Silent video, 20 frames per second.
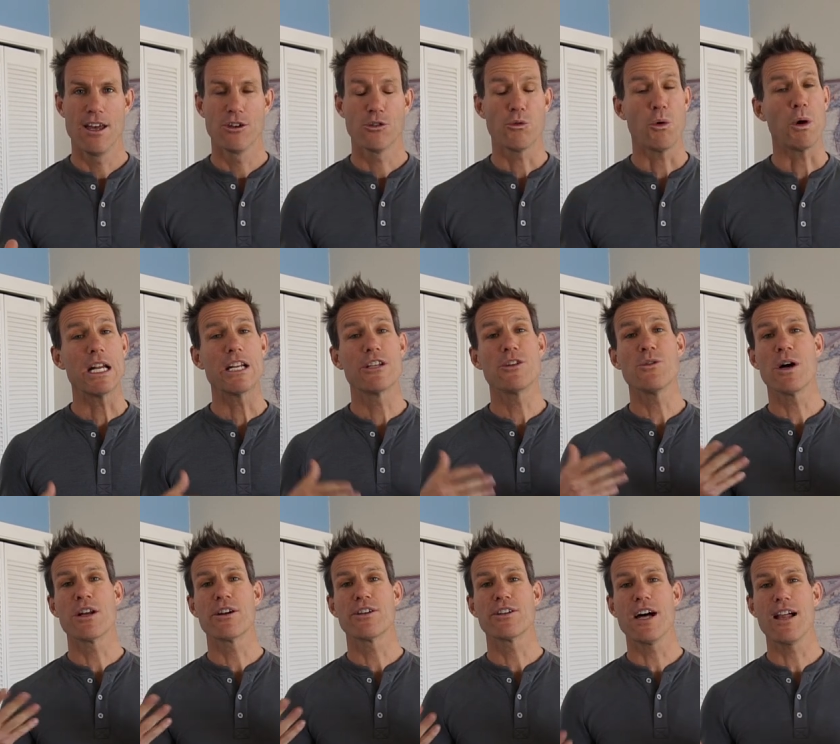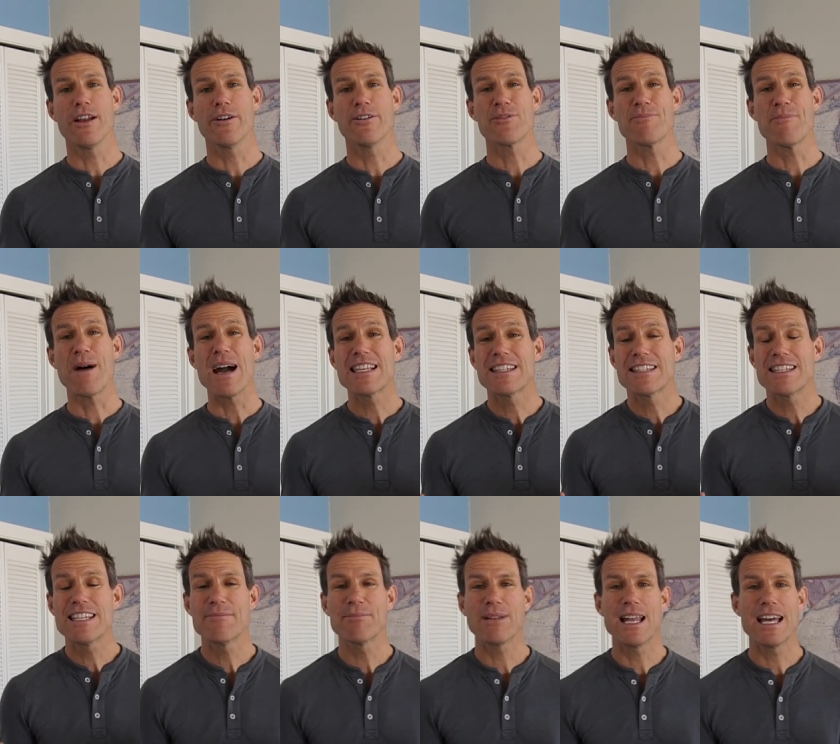$2,200 might
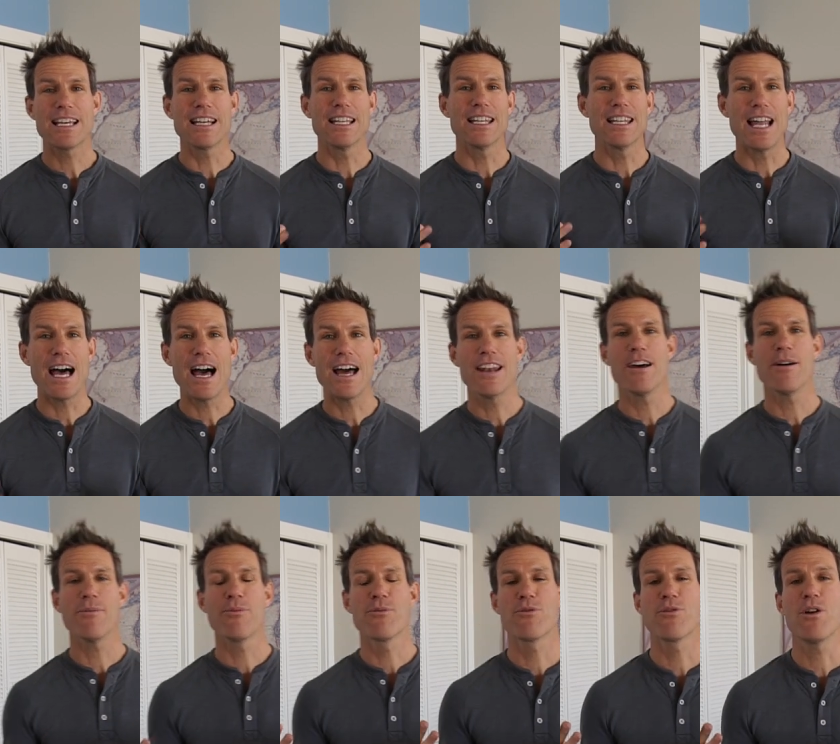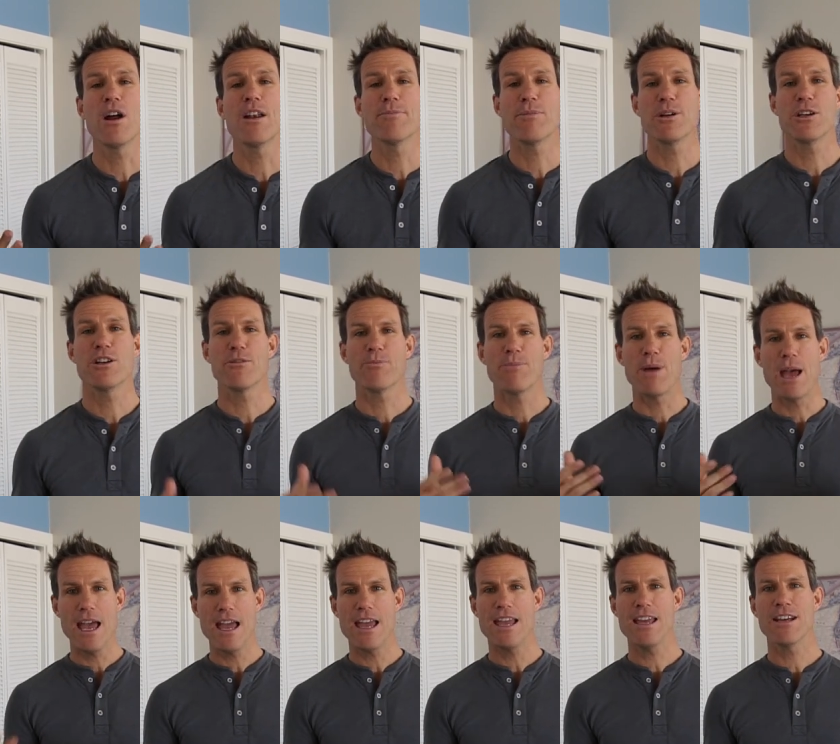seem like a lot up front, but you're
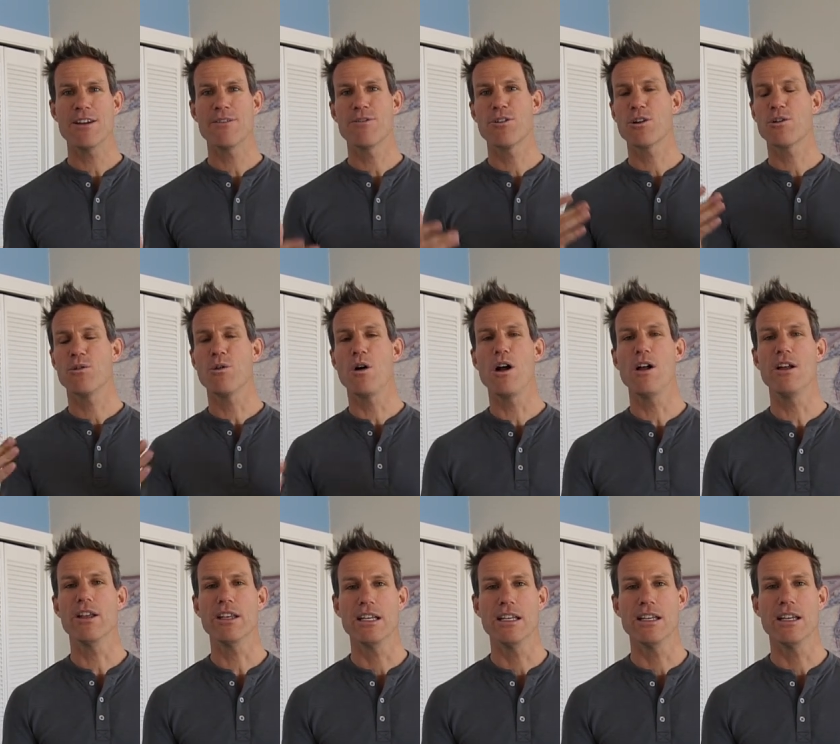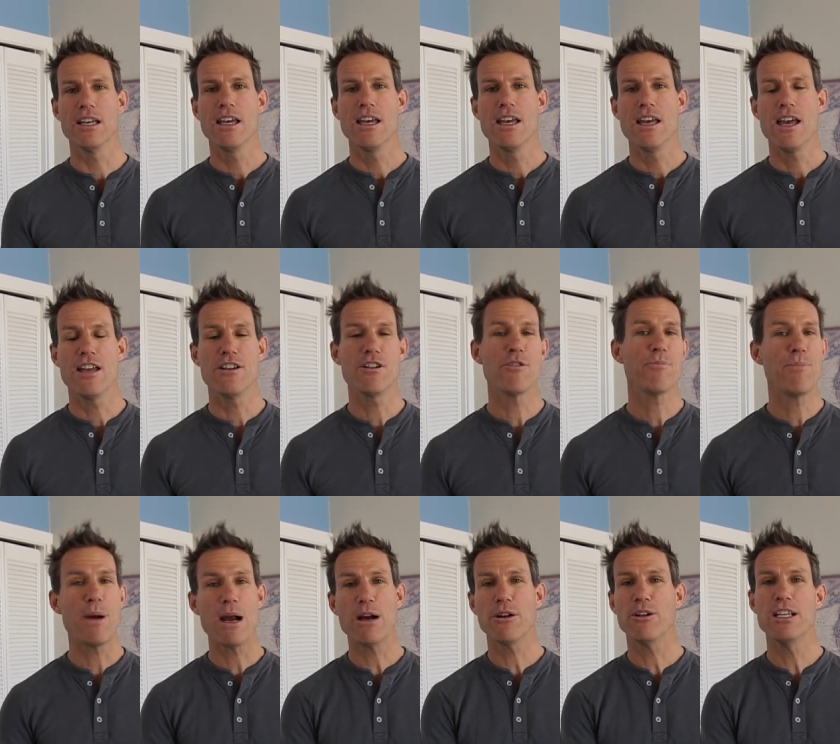paying for quality, and you're
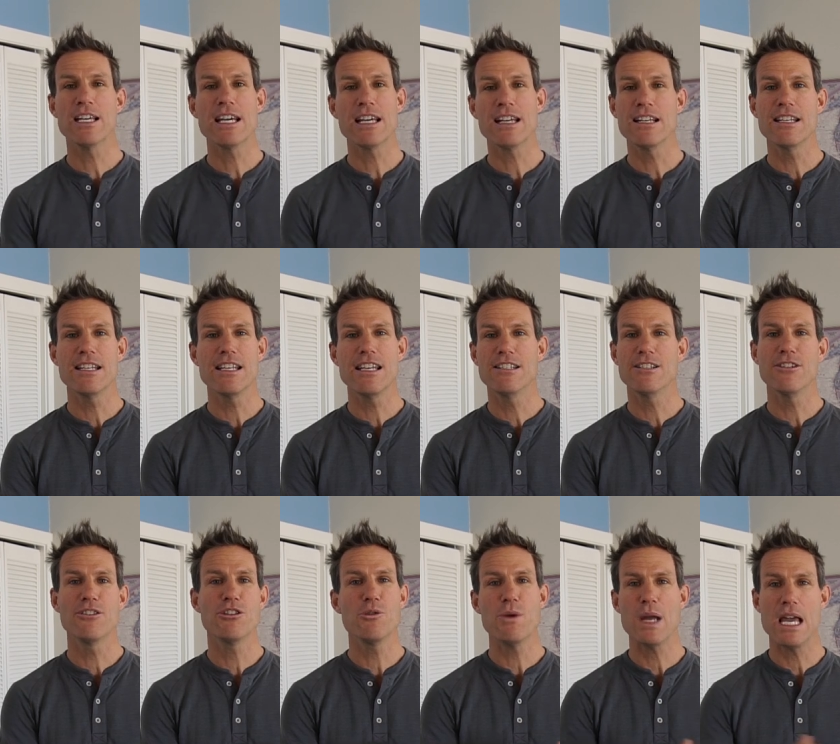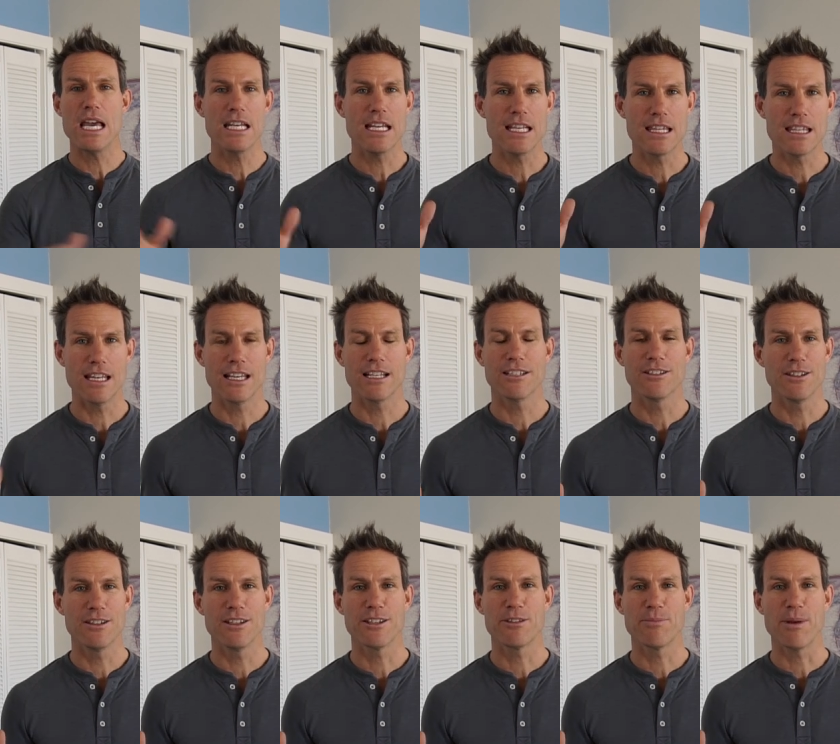barely gonna need to do anything
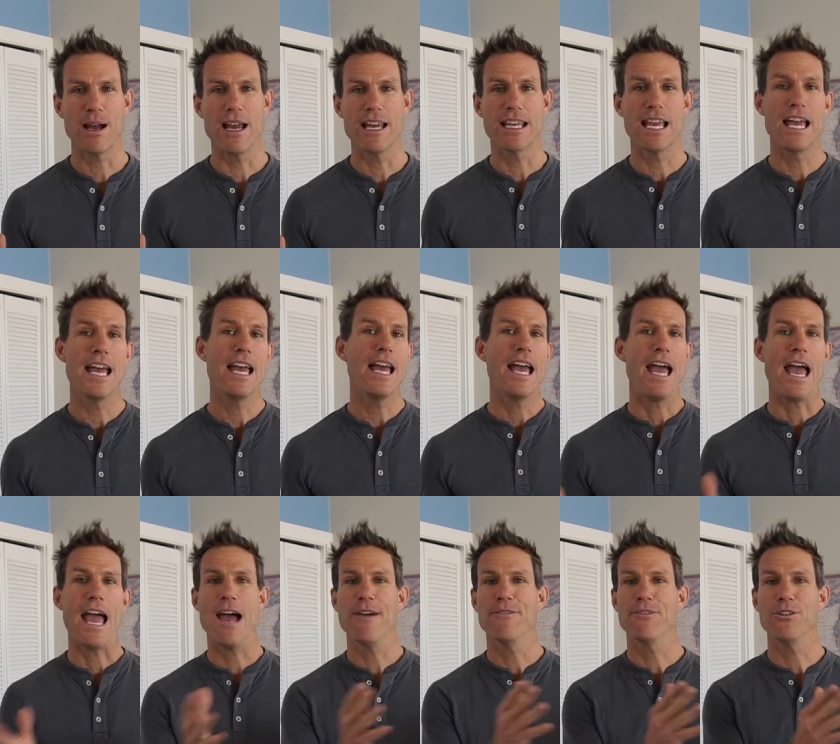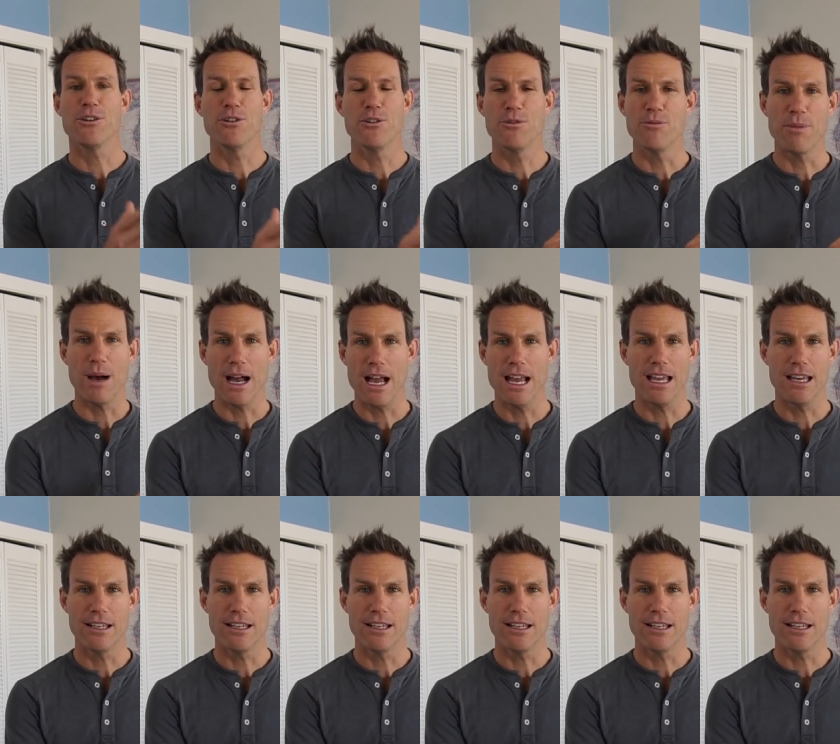to this bike after you buy